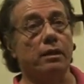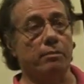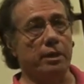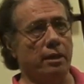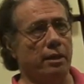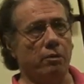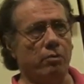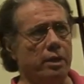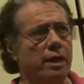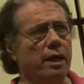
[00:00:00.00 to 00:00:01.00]
I mean,
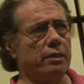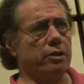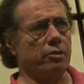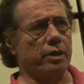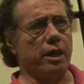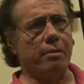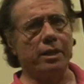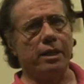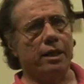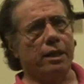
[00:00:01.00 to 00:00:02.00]
when he got the
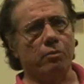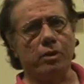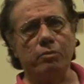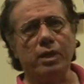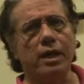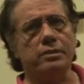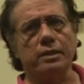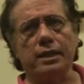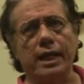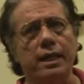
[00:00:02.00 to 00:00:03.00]
origami, when we got to
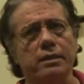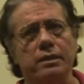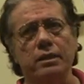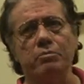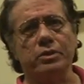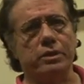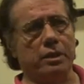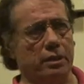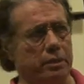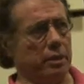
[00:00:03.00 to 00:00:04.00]
the end and he put the, the